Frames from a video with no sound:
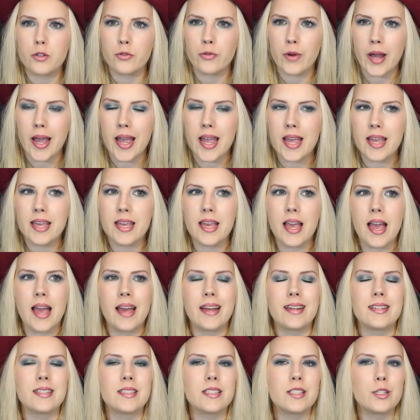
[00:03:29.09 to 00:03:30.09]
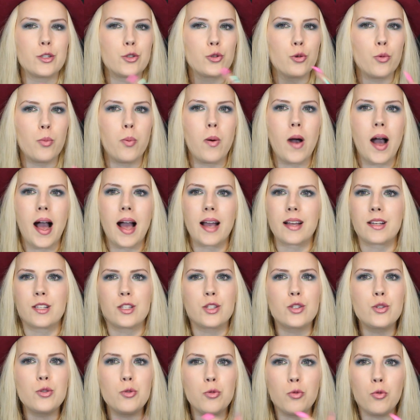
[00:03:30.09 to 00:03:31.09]
Dre and Tupac,
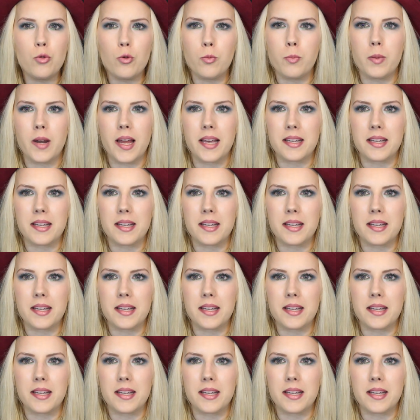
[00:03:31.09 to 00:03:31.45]
Snoop.